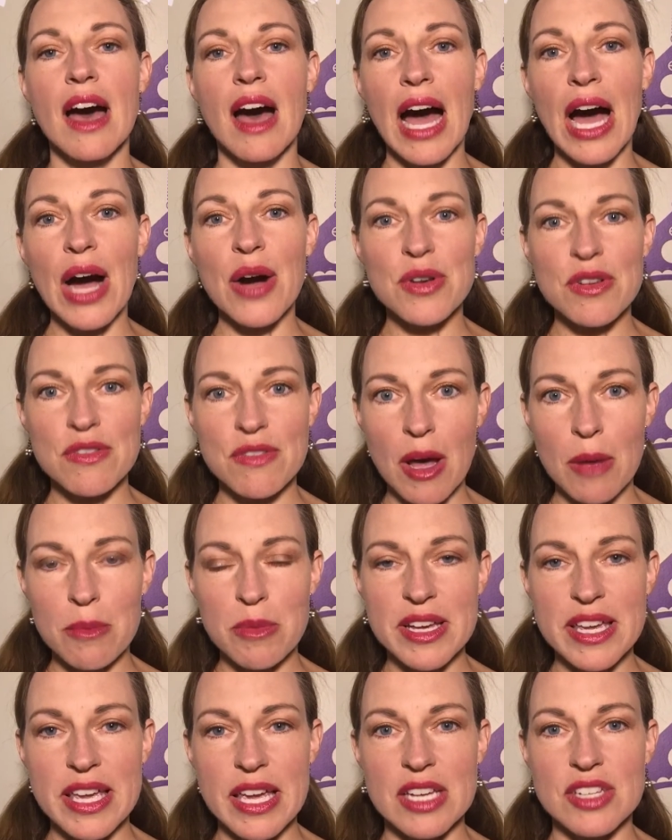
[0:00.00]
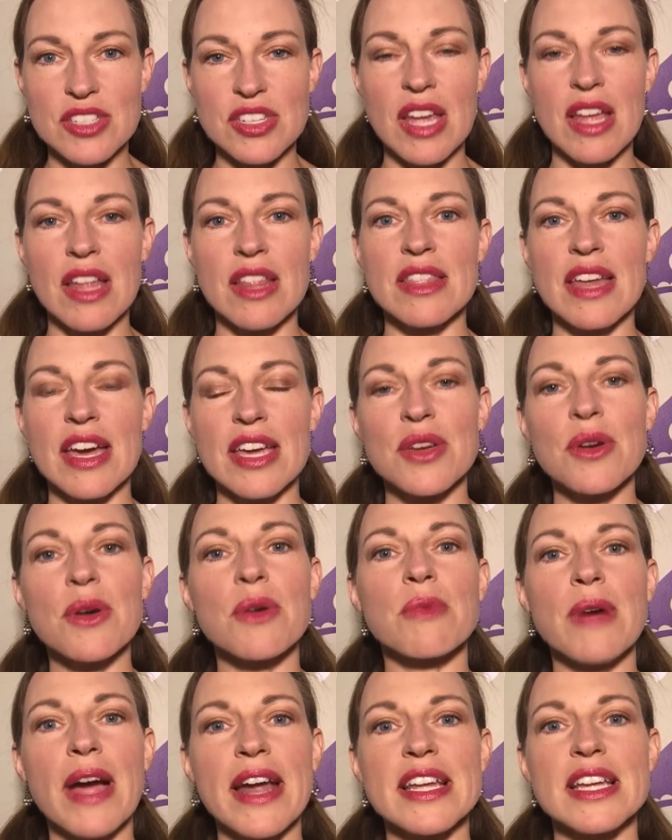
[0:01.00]
out of obligation that you're
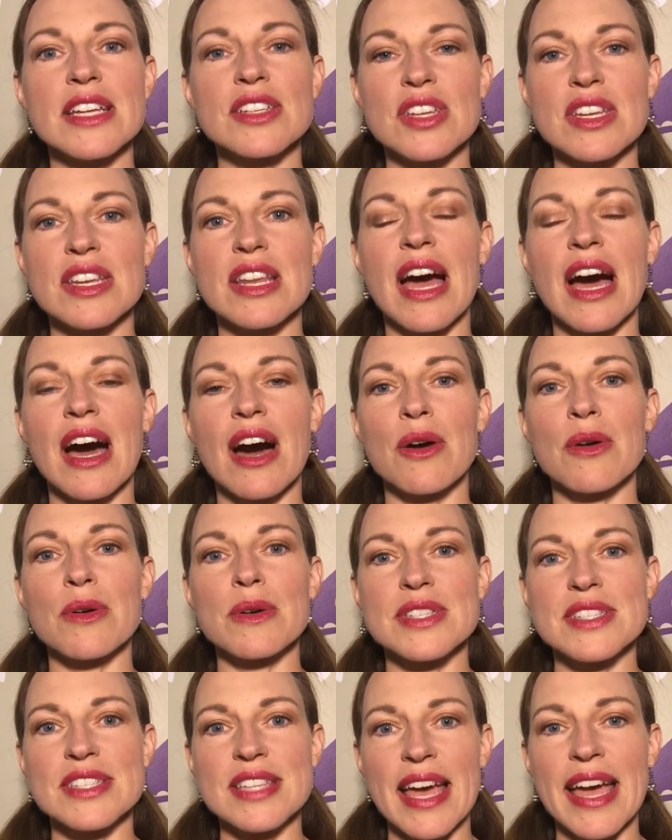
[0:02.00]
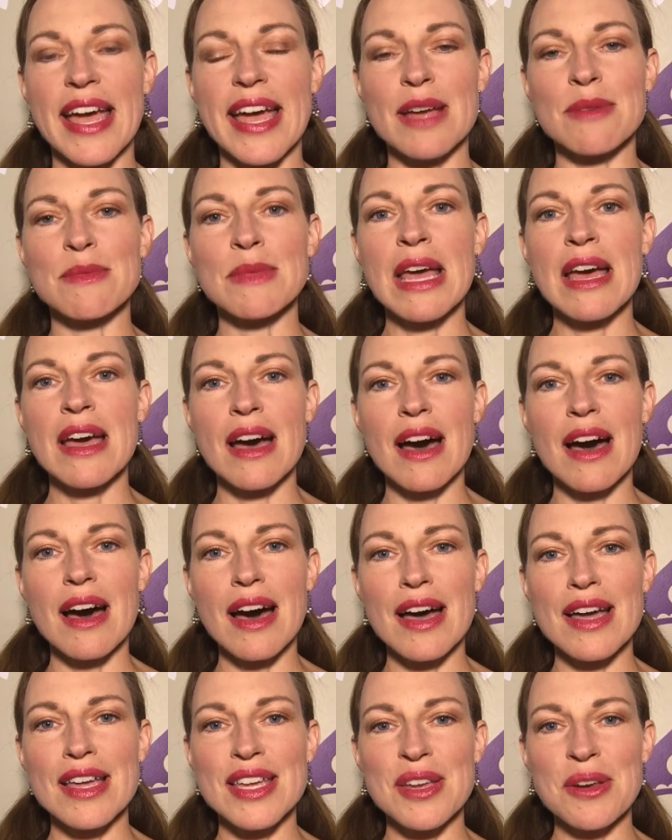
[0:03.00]
ready to now say,
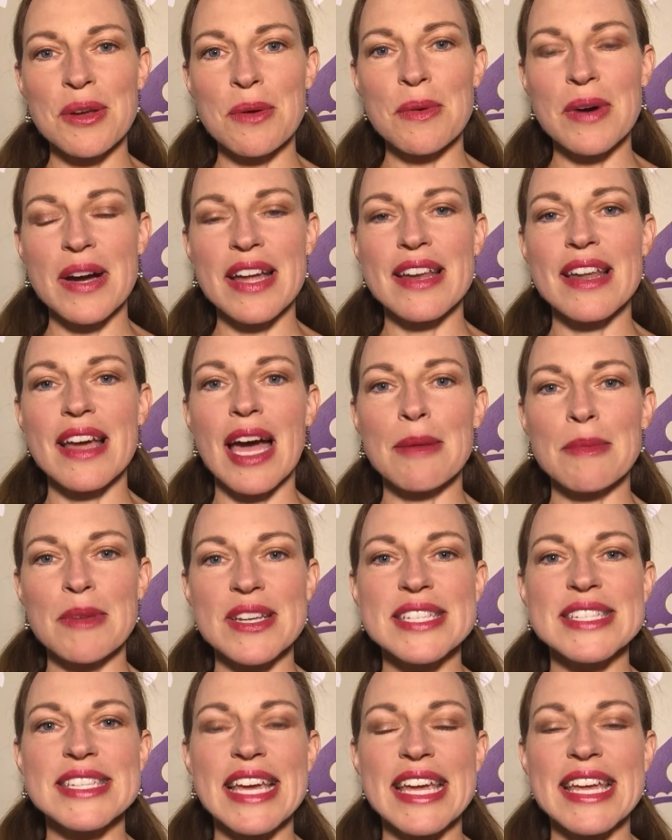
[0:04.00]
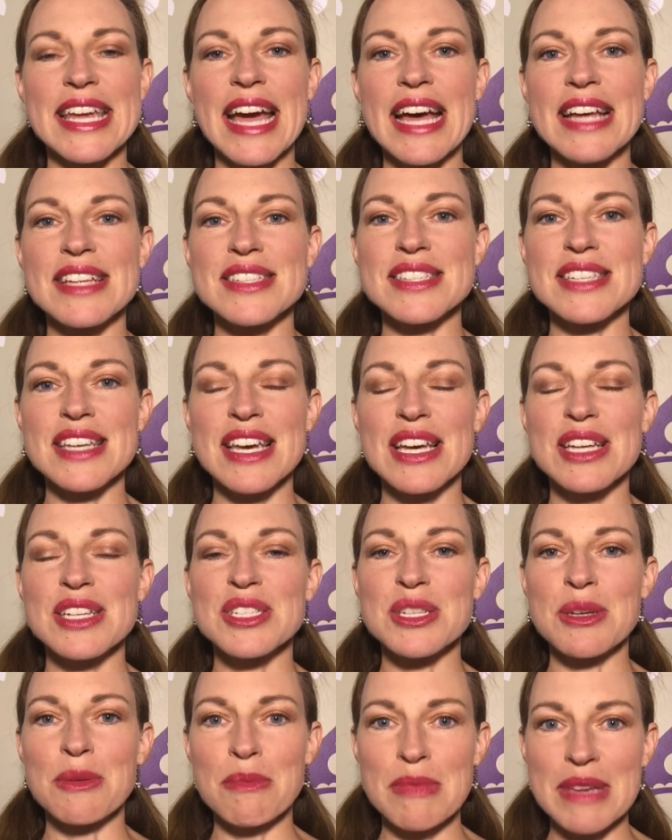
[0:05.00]
you know what, I'm going to say yes
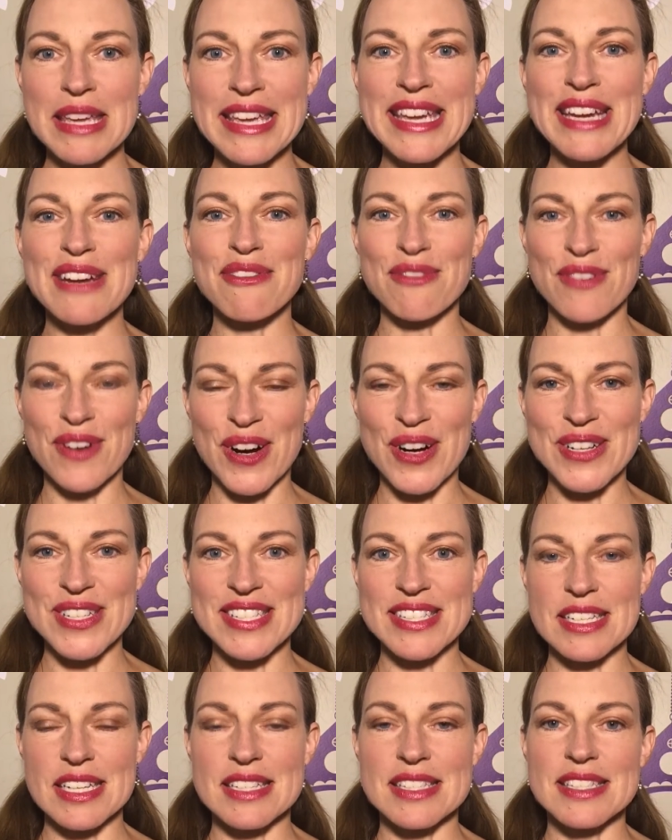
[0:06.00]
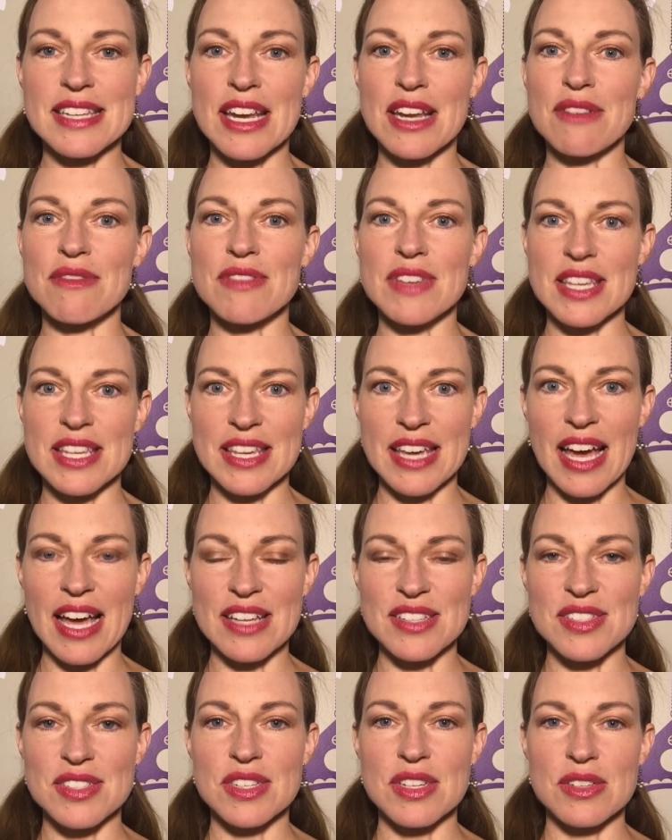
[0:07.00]
to me first instead of
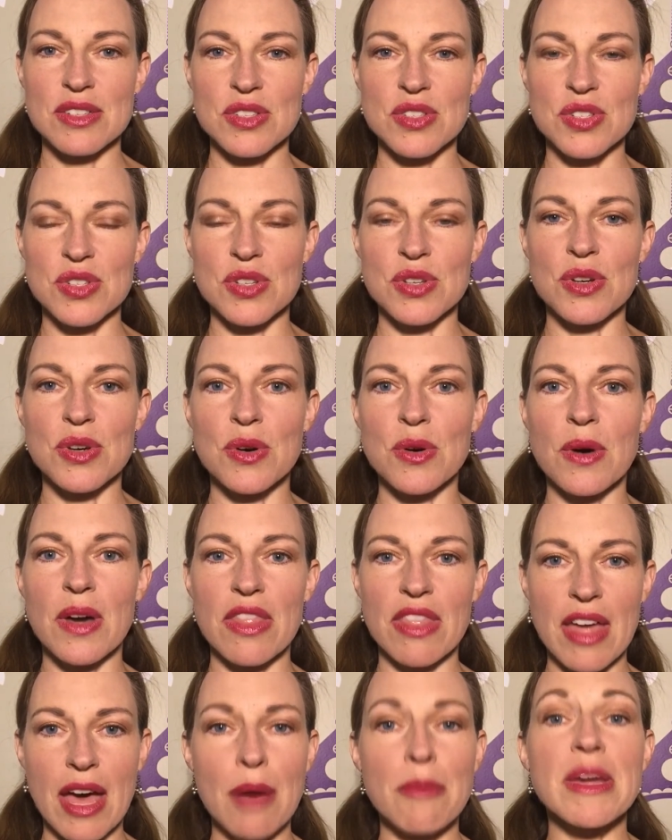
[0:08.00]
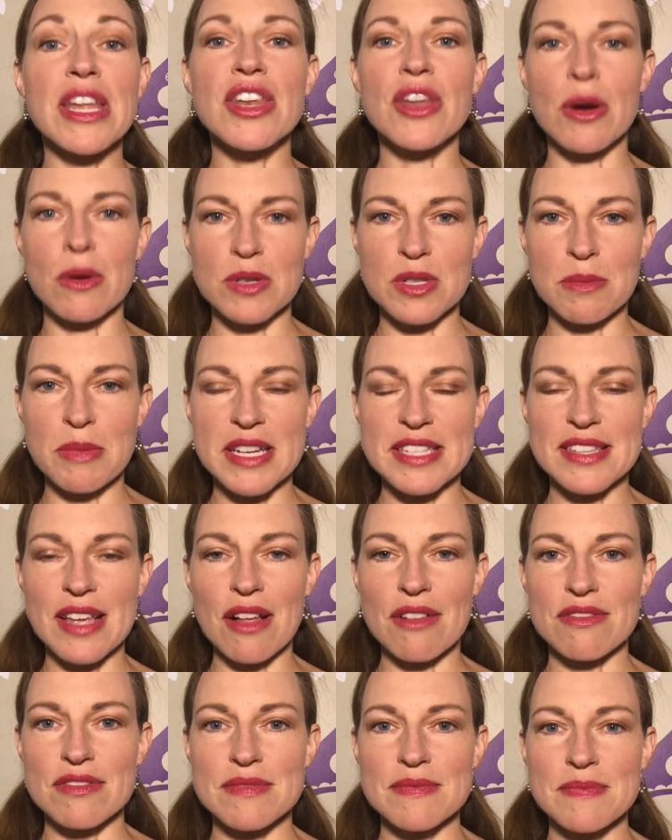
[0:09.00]
yes to them and no to myself.
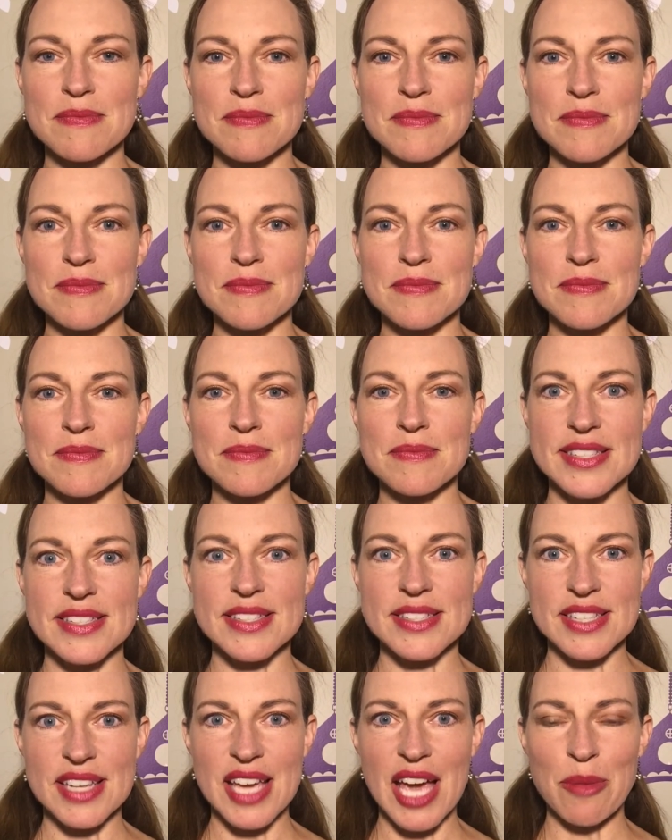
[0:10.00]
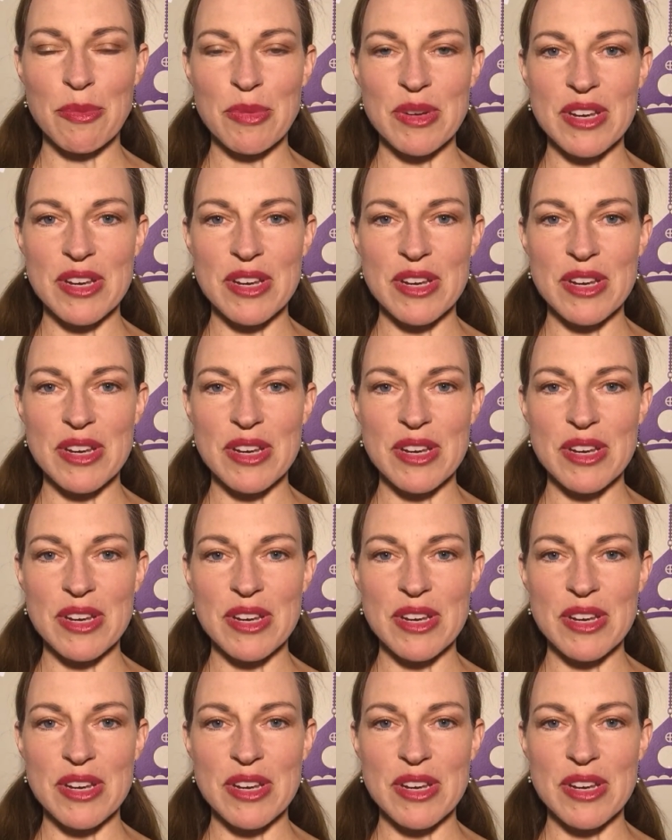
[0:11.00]
Step